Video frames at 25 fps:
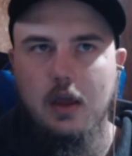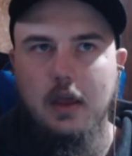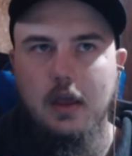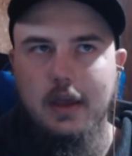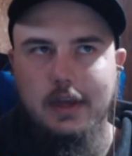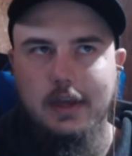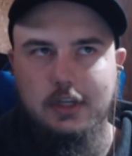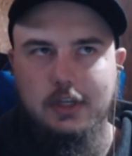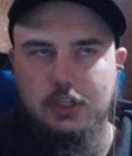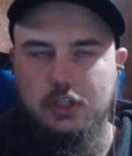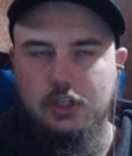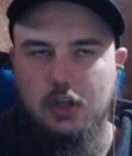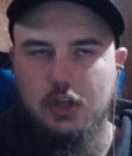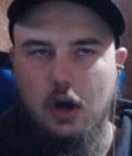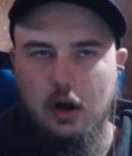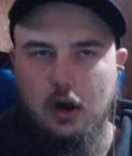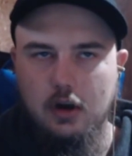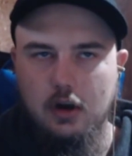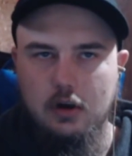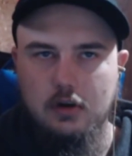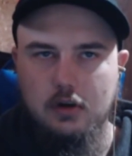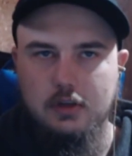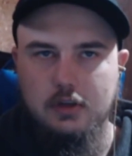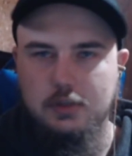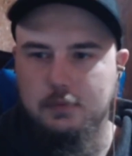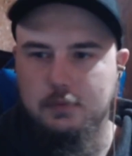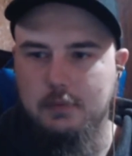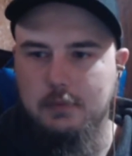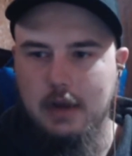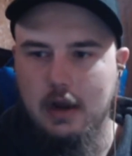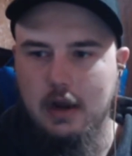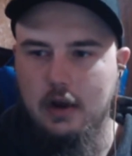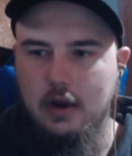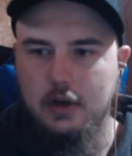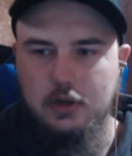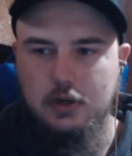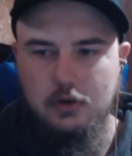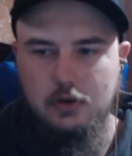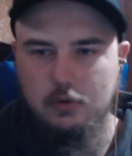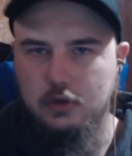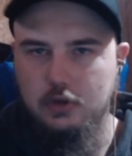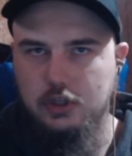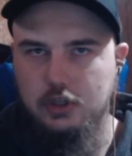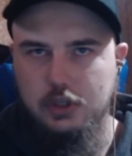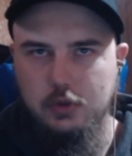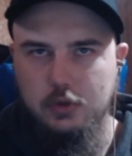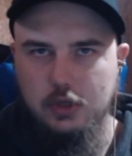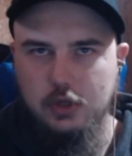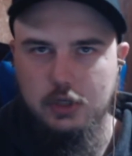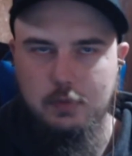His daughter is married to a
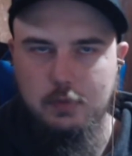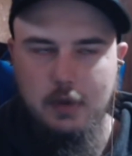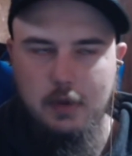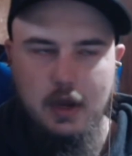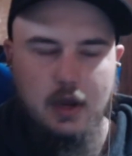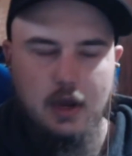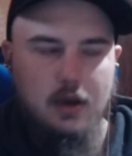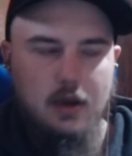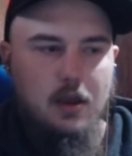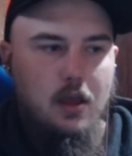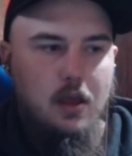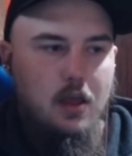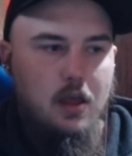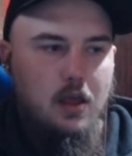Jewish man.